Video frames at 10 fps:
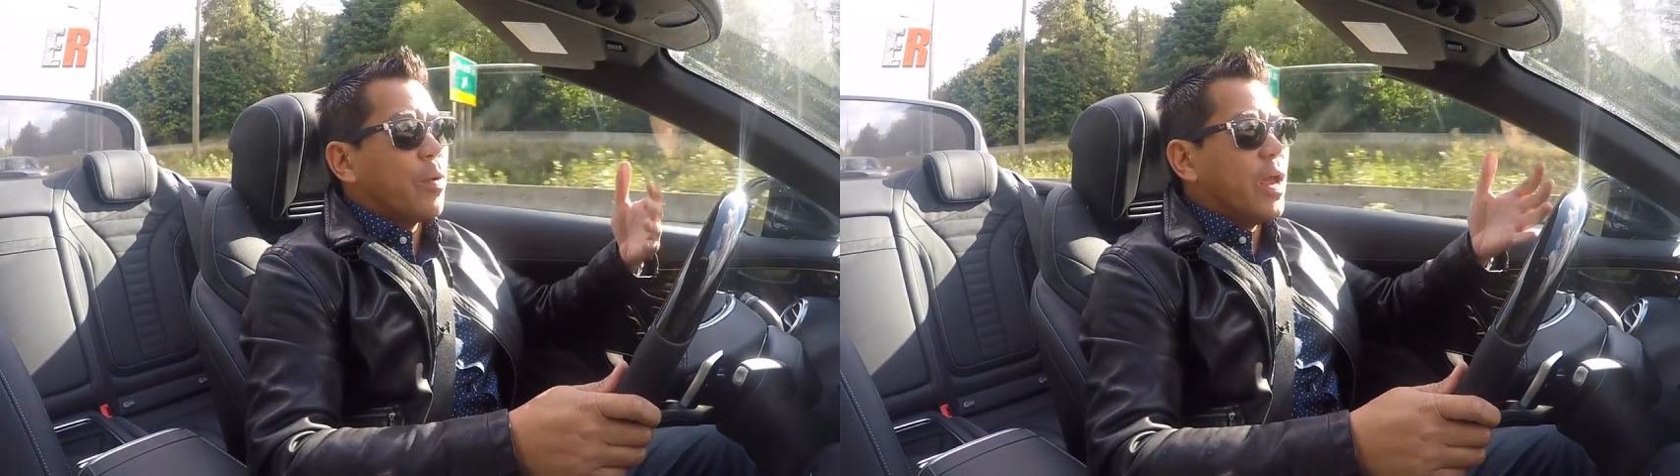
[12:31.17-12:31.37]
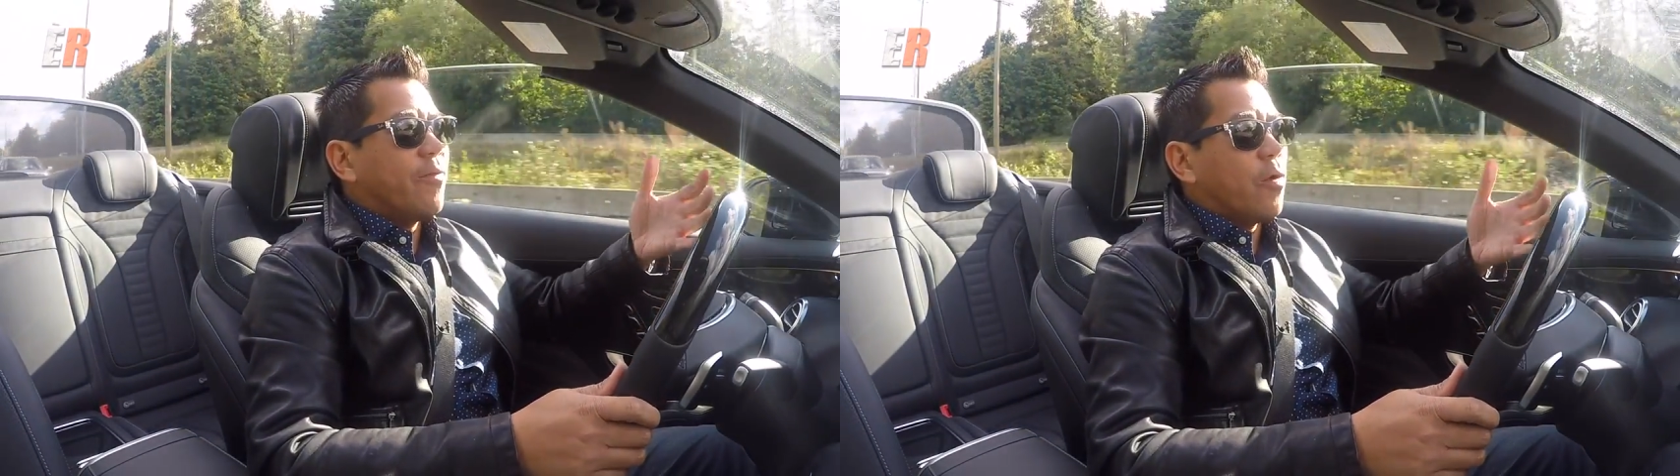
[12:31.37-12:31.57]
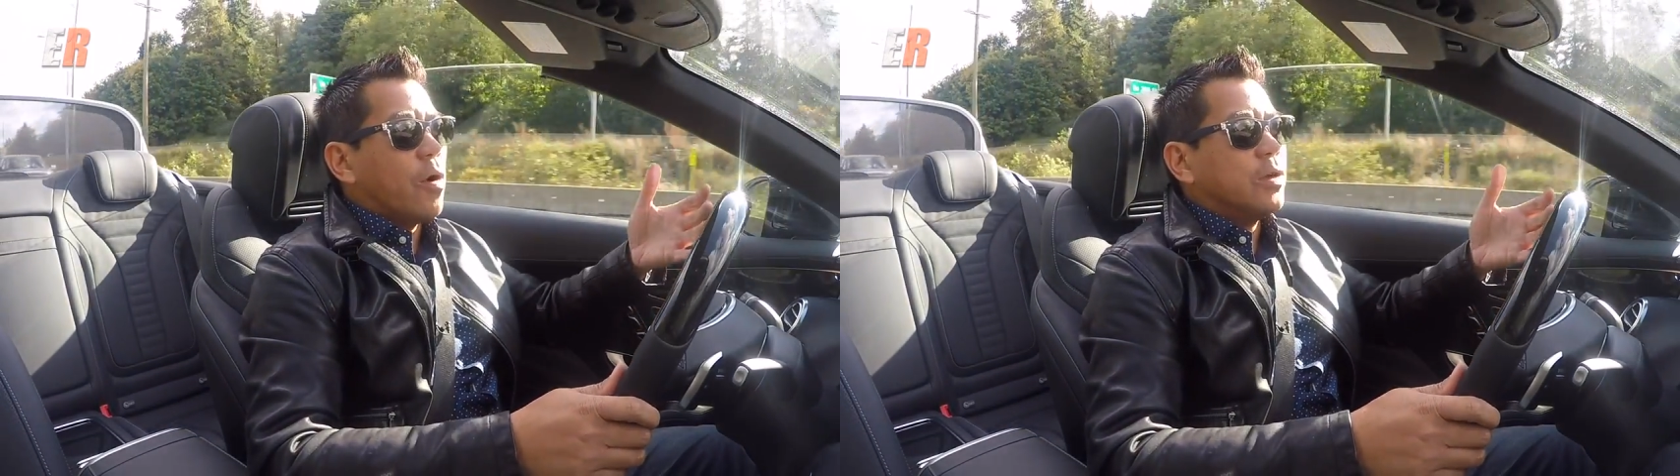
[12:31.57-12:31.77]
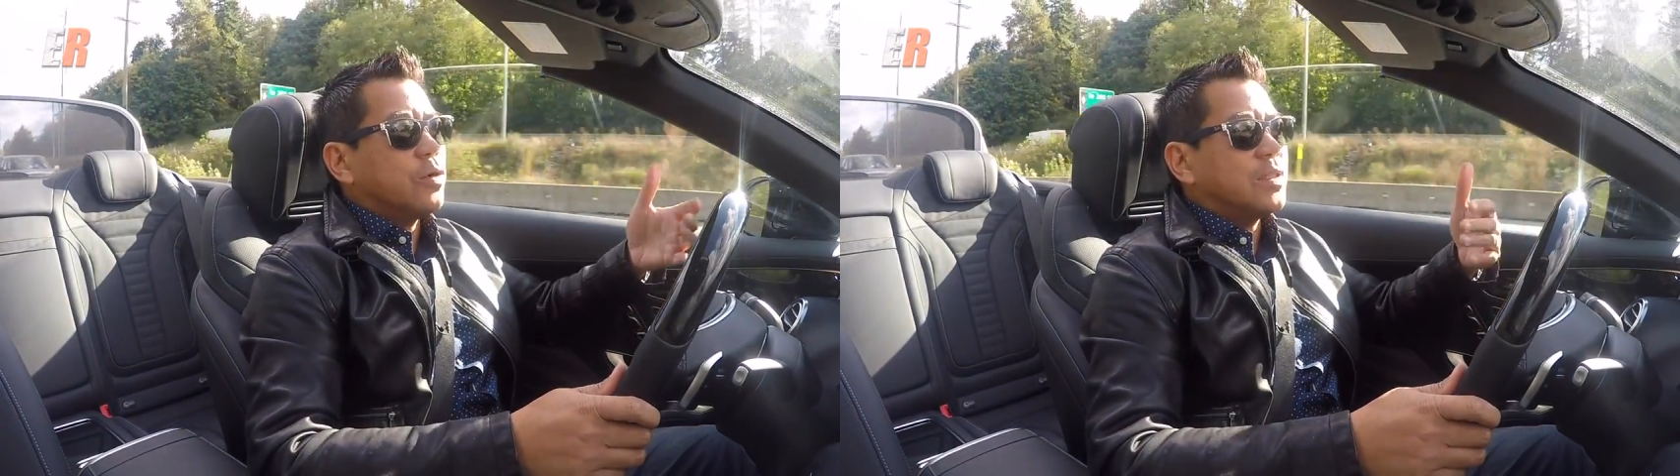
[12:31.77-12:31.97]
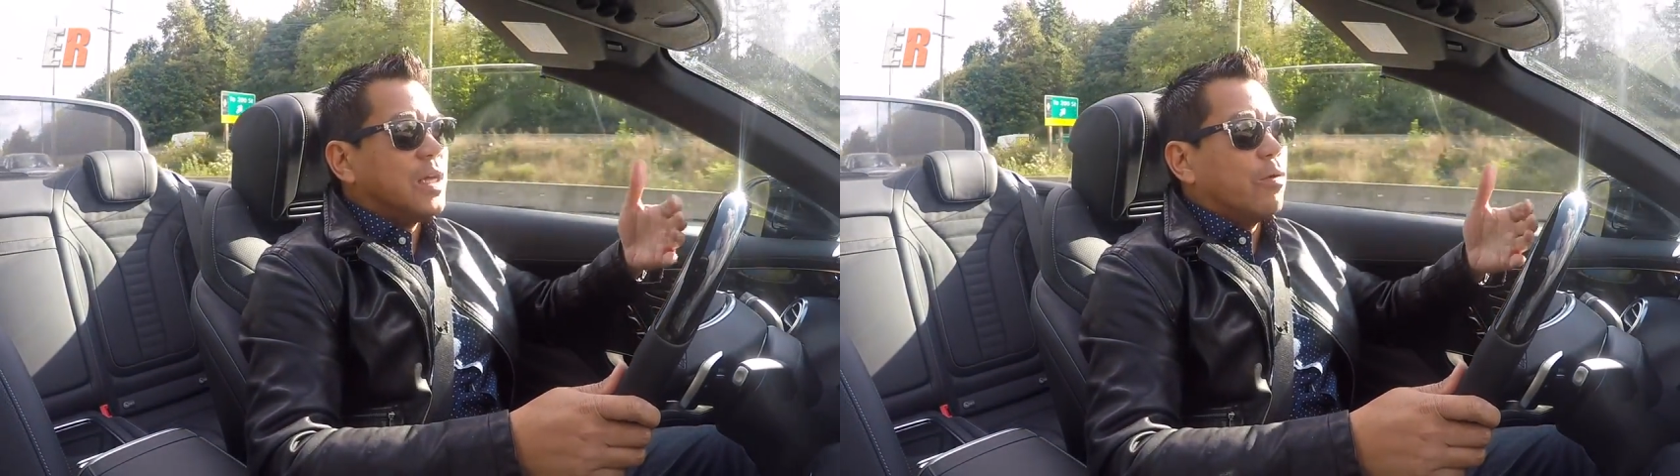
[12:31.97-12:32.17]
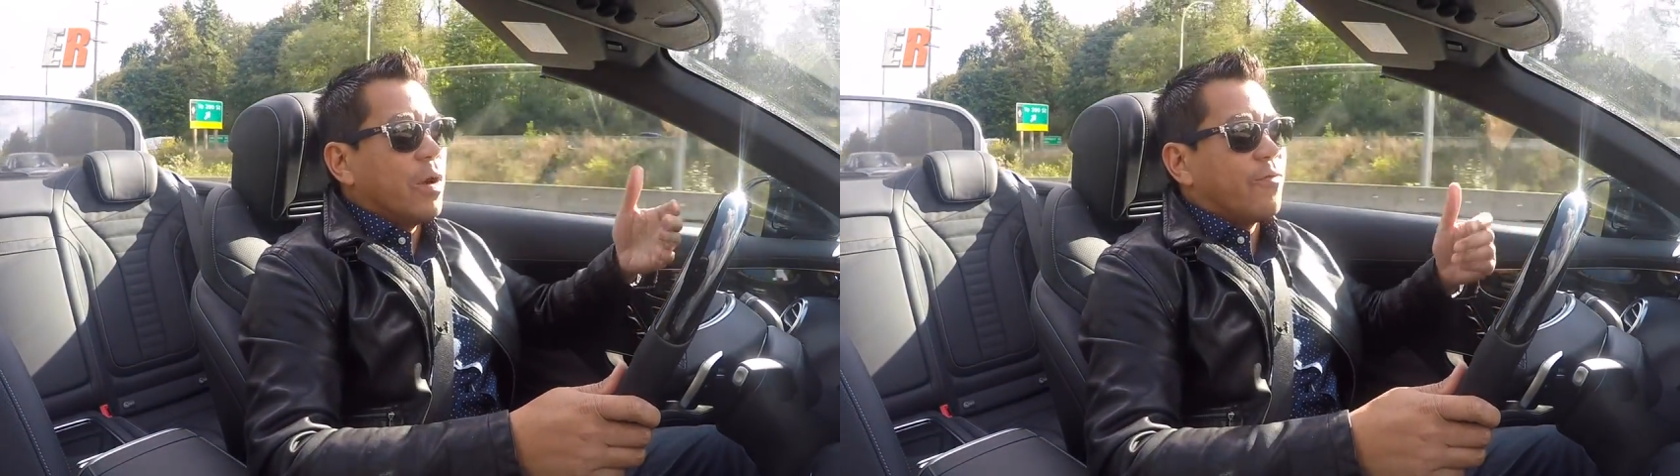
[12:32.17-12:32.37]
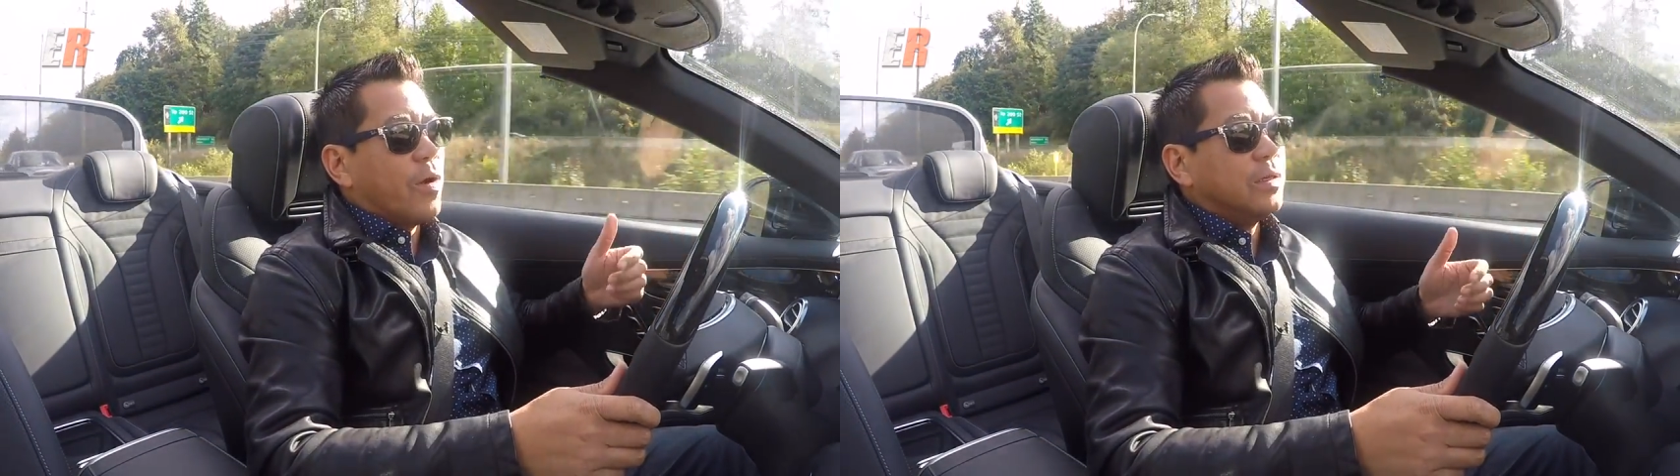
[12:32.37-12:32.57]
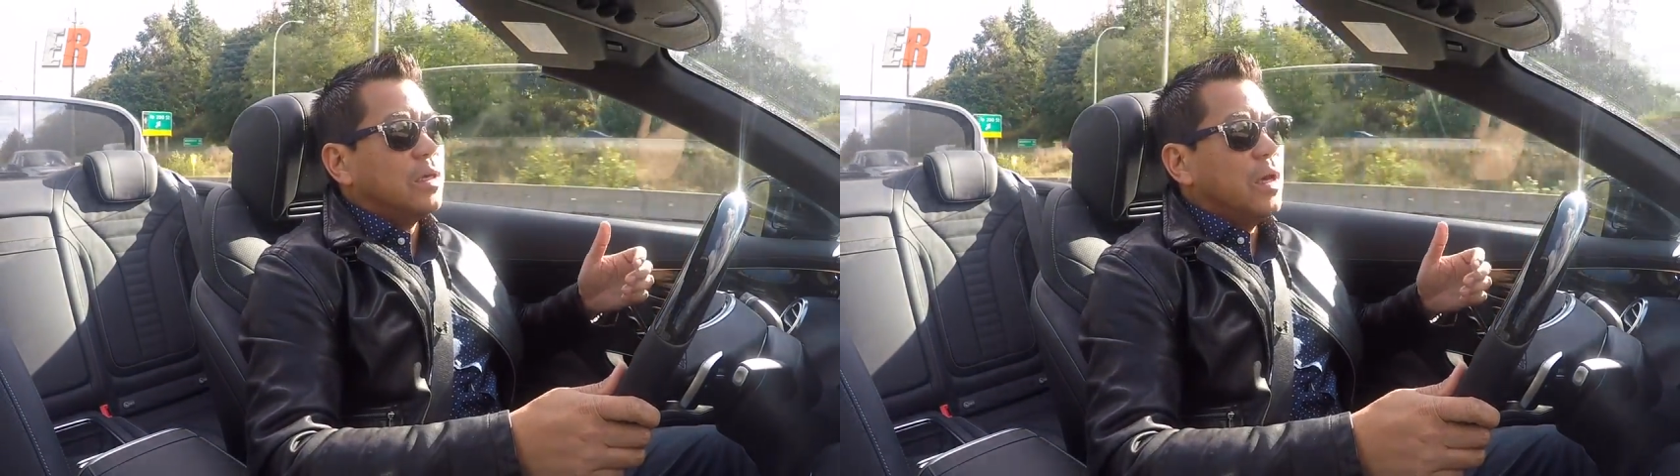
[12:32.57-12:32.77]
brake for us or accelerate
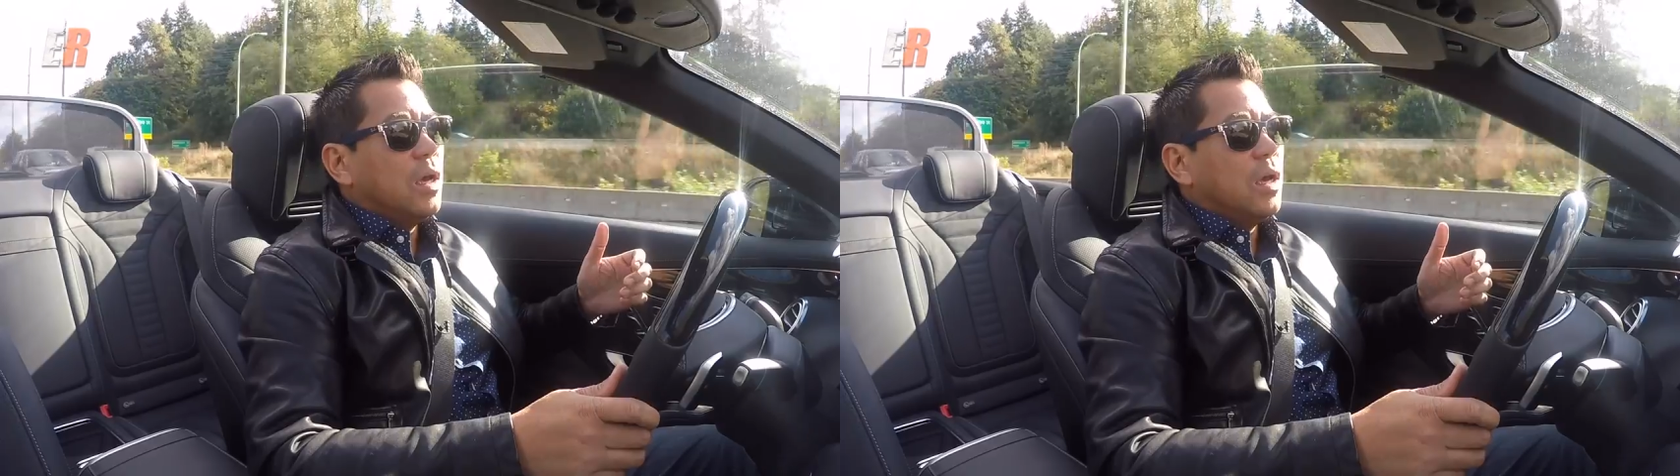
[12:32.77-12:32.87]
for us.